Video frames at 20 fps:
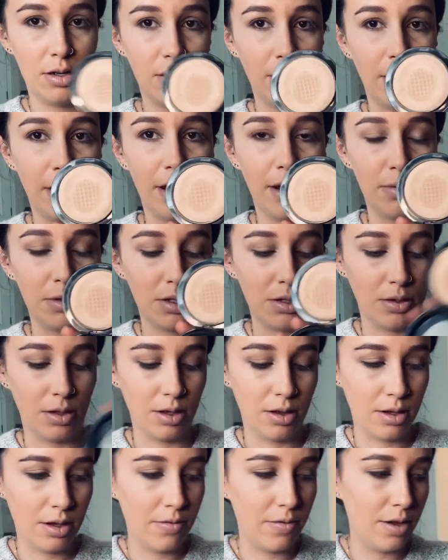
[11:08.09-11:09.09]
I absolutely
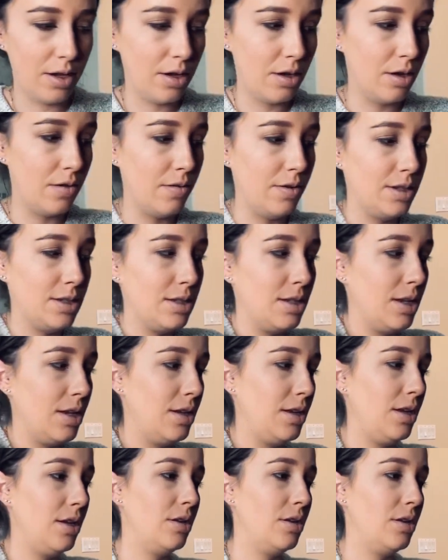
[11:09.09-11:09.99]
love it. Obviously, I need a